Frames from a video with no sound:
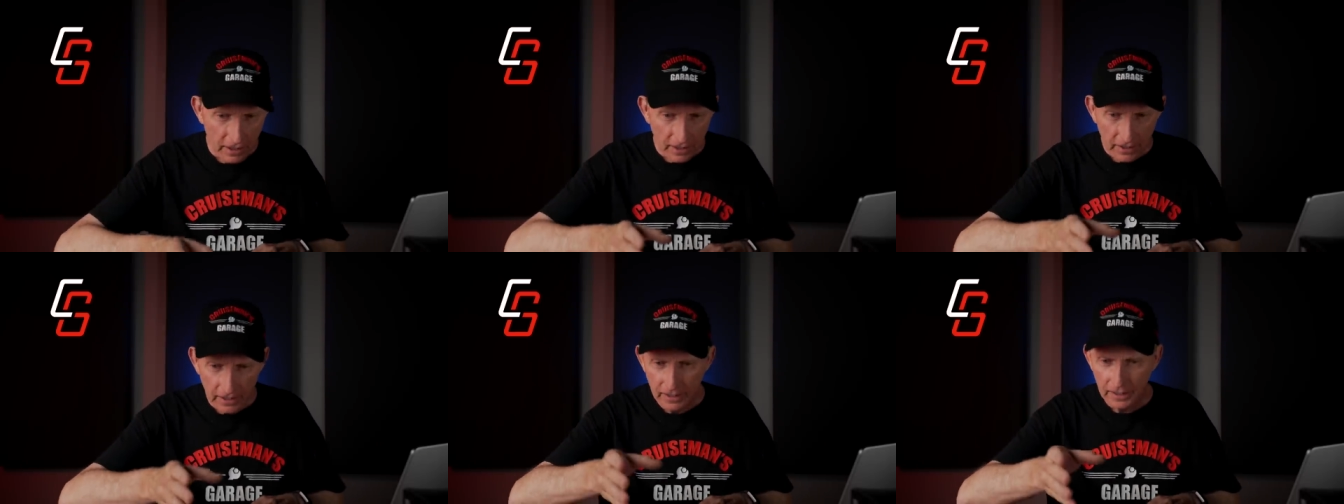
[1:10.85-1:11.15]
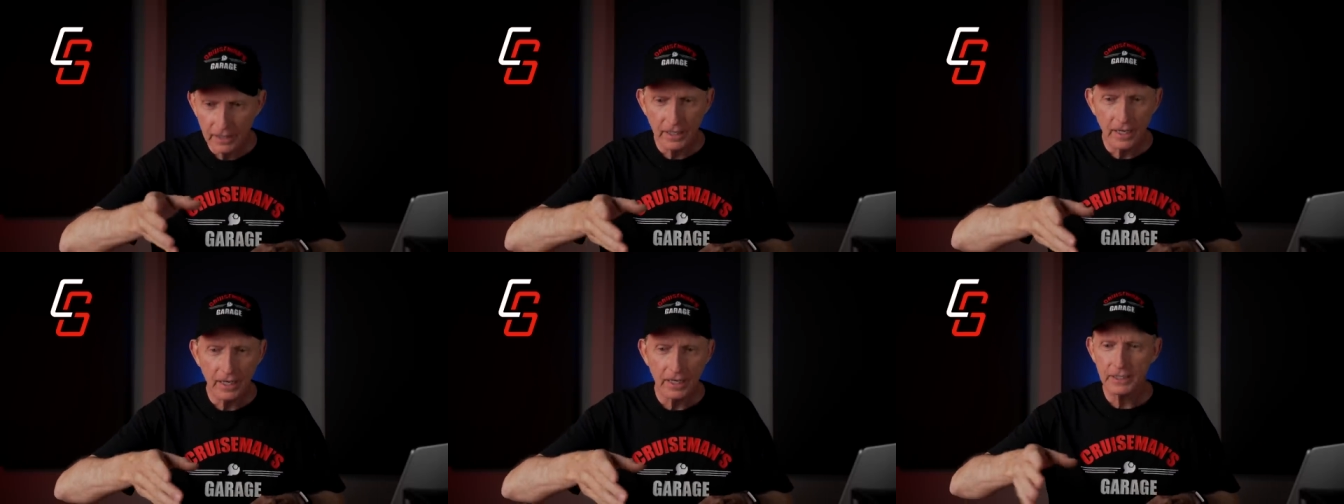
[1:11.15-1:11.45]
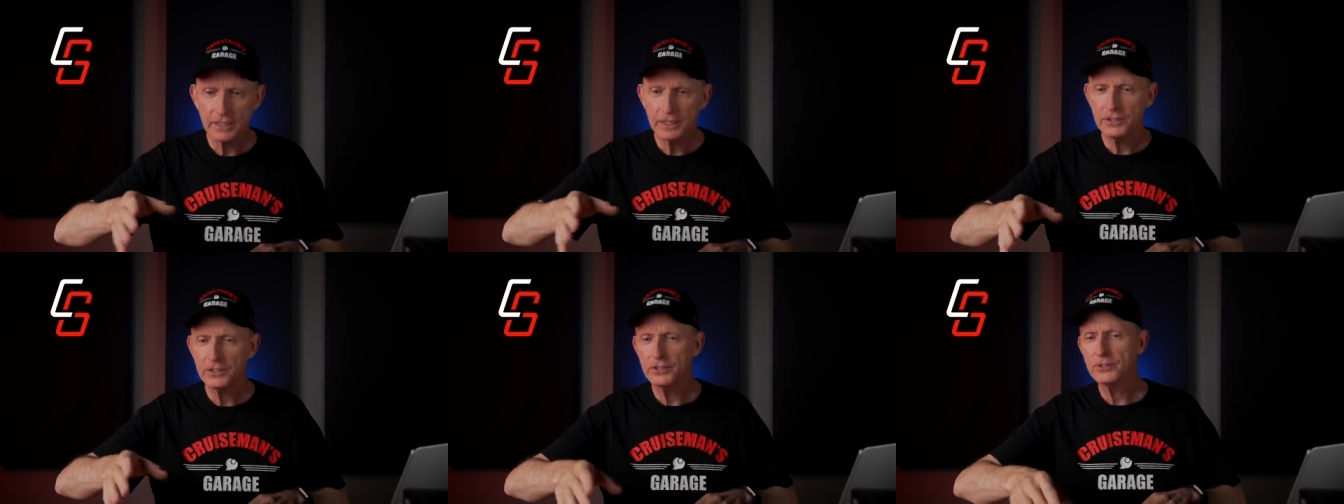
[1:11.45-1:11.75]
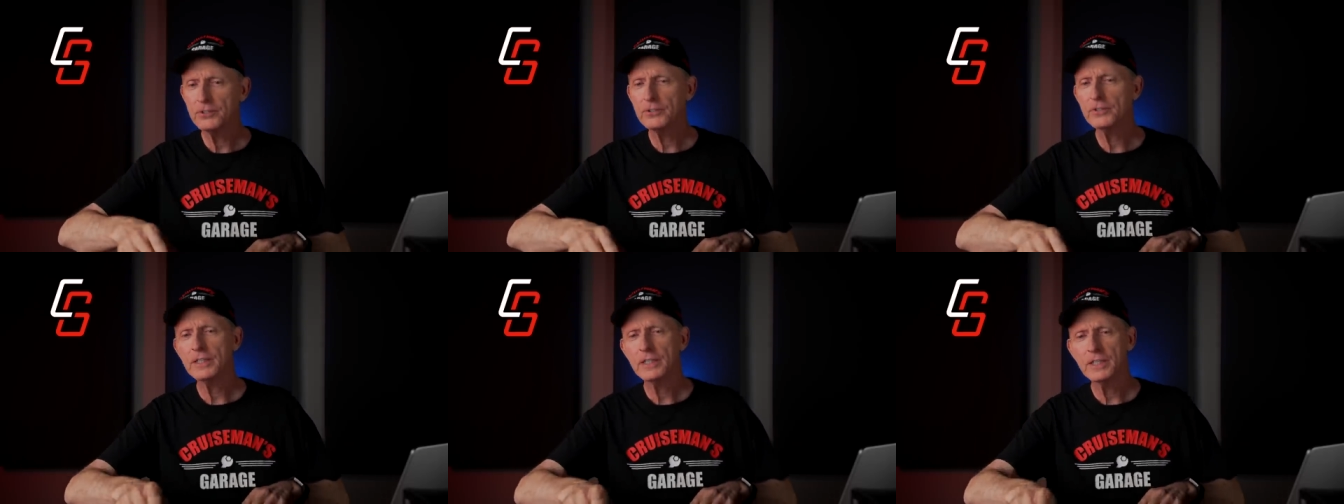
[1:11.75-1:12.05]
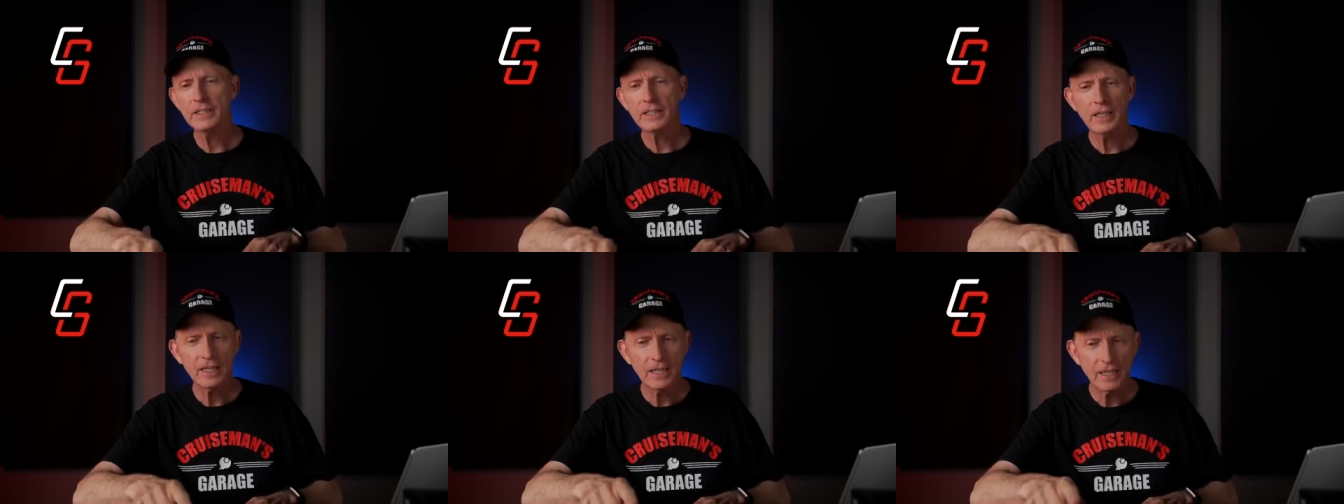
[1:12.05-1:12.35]
Hey, how you
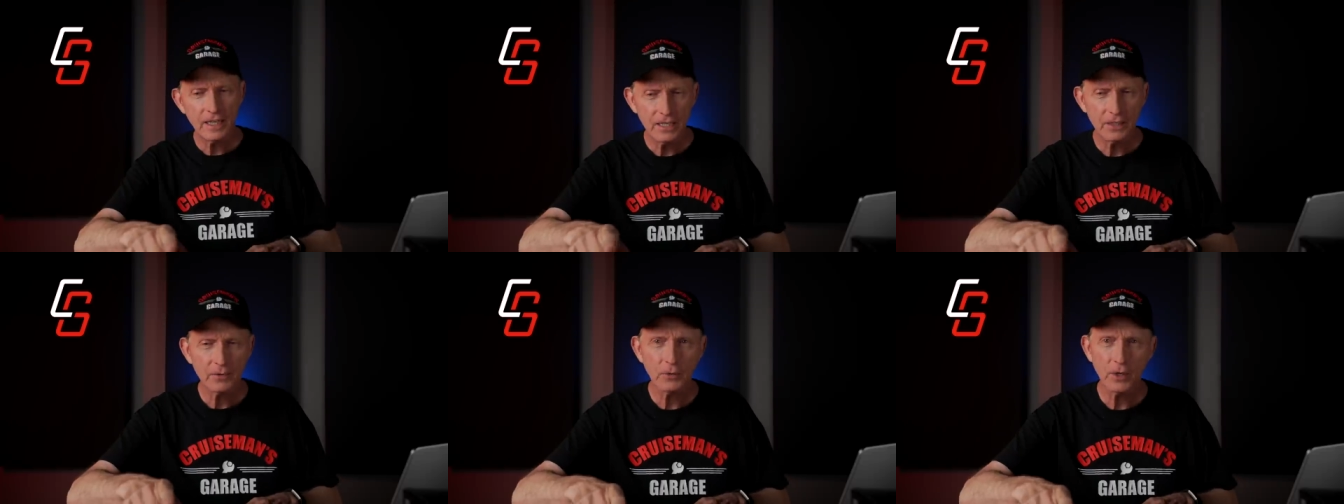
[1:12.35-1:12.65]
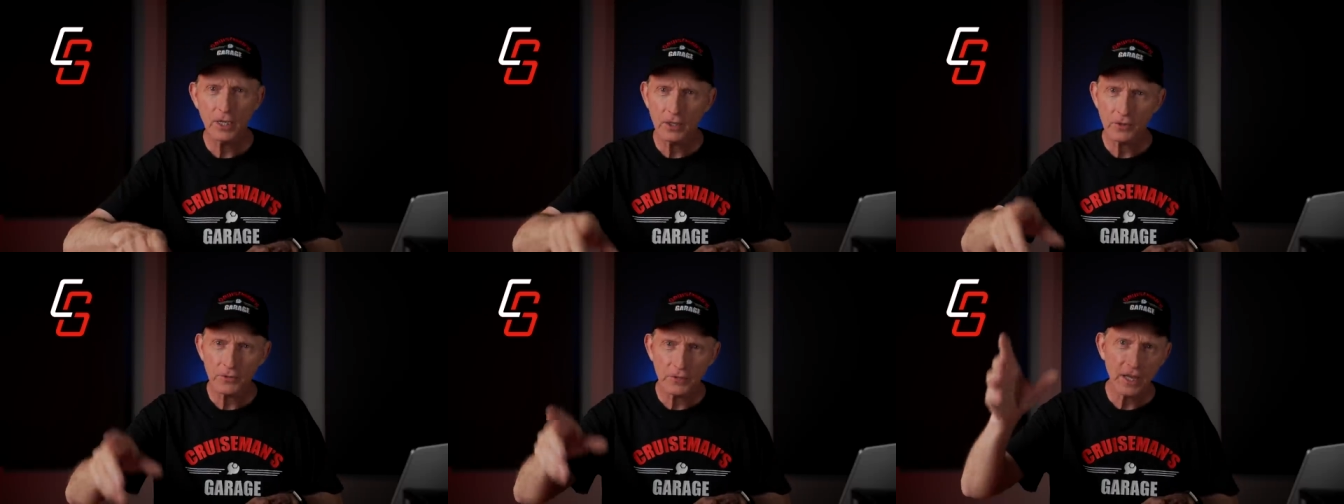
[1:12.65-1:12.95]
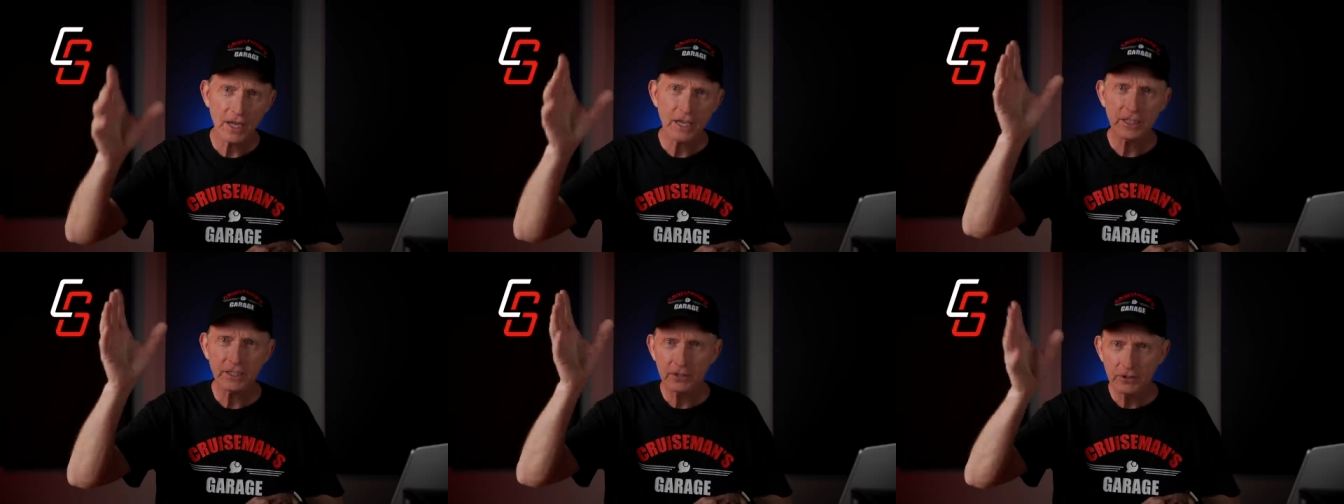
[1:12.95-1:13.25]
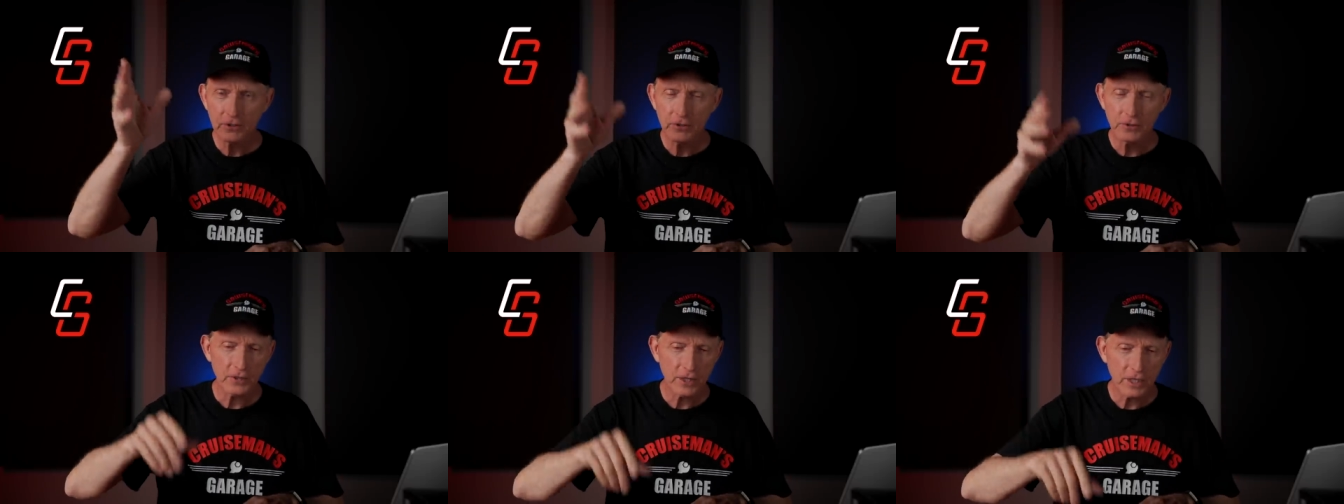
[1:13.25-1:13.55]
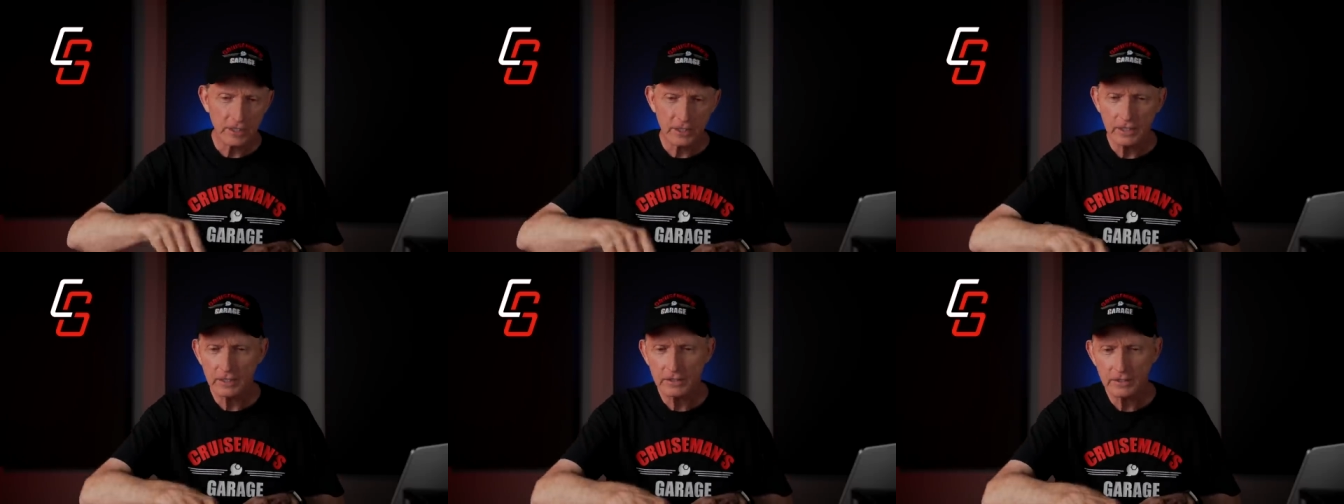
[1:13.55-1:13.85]
doing? Hey, well, thank you,
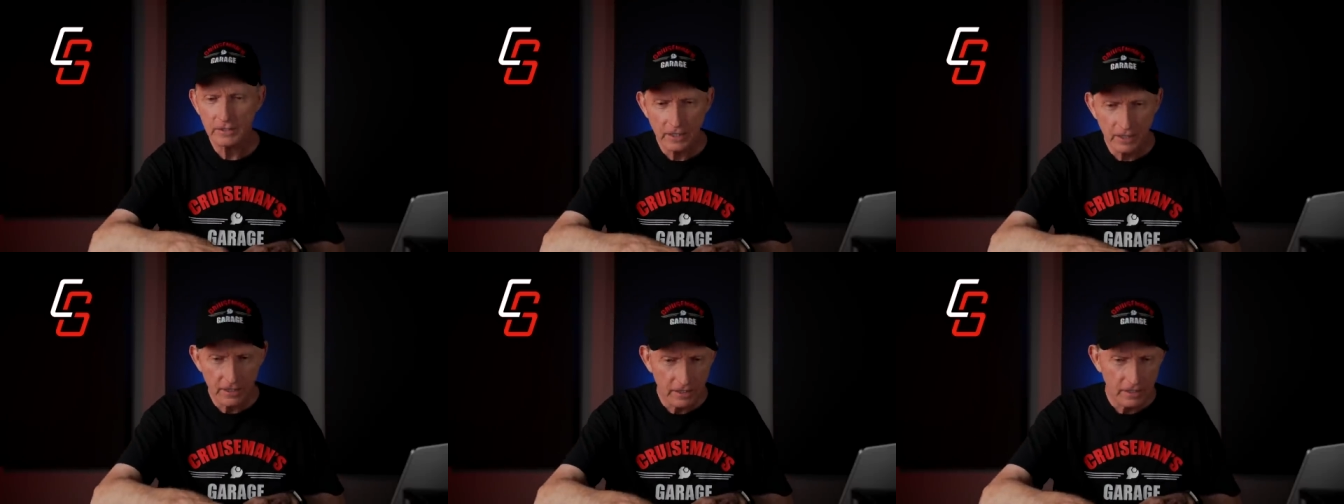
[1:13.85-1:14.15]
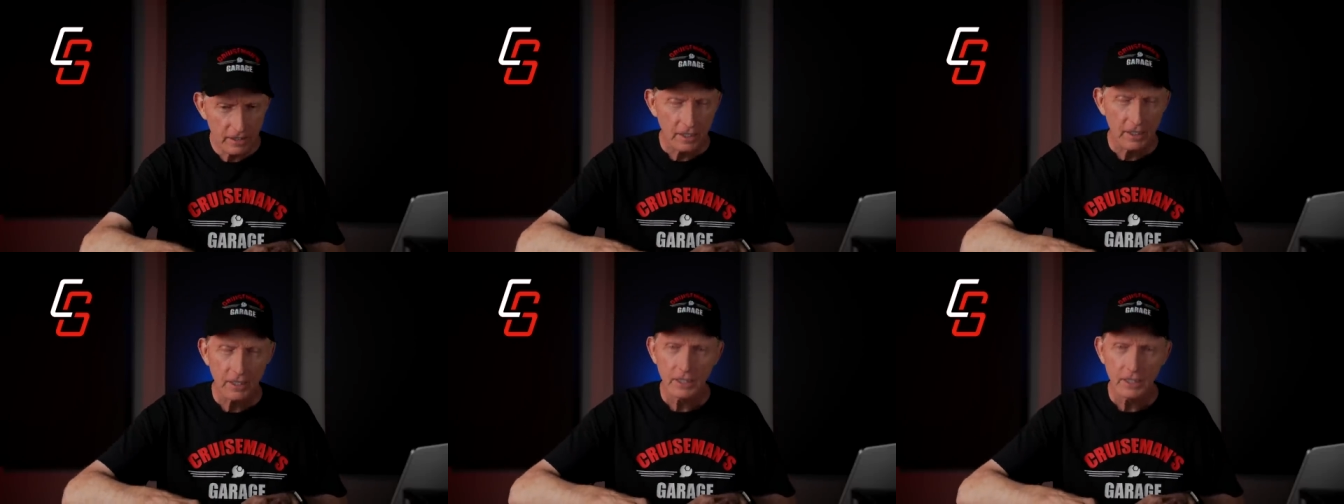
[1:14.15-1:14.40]
thank you." That